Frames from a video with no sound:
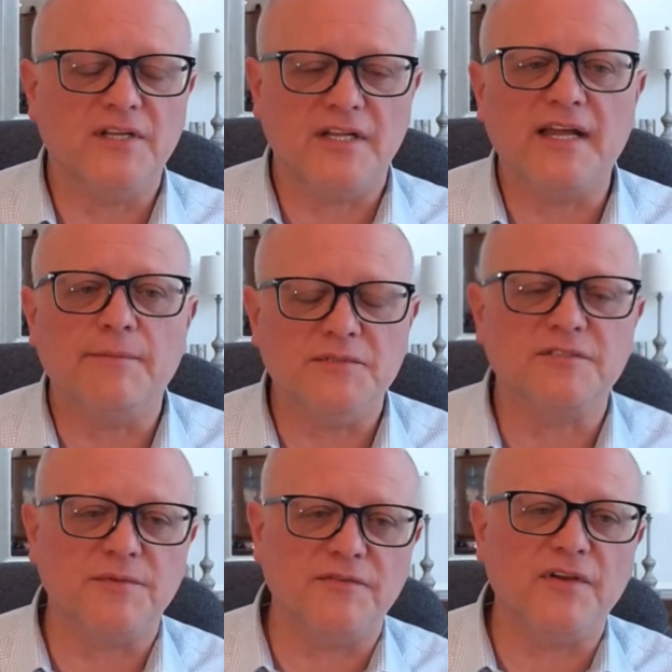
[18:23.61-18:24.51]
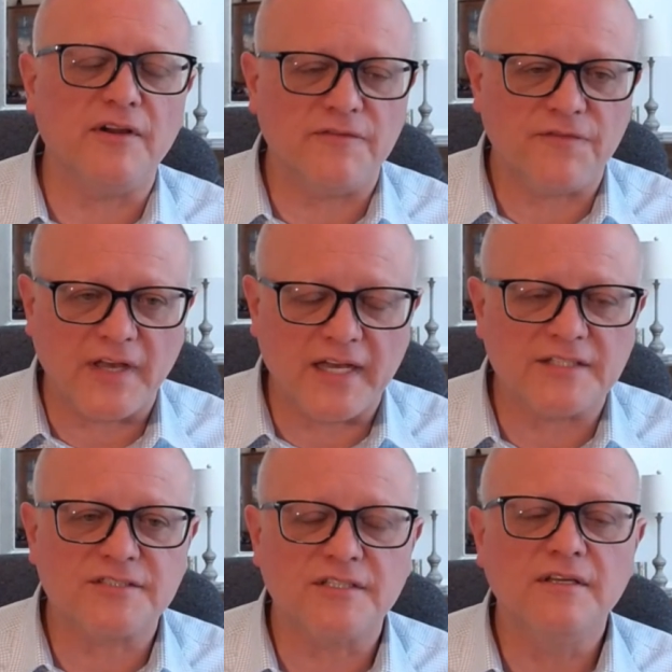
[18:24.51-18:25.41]
And it happens to be very
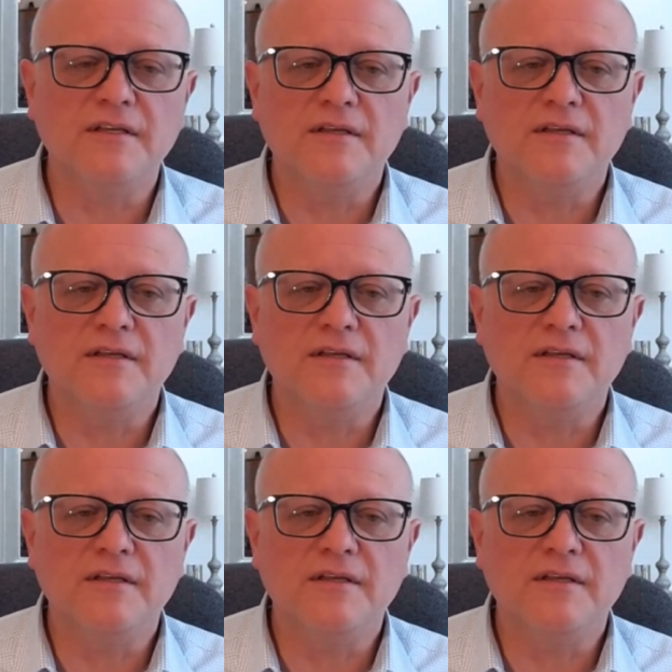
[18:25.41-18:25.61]
fast,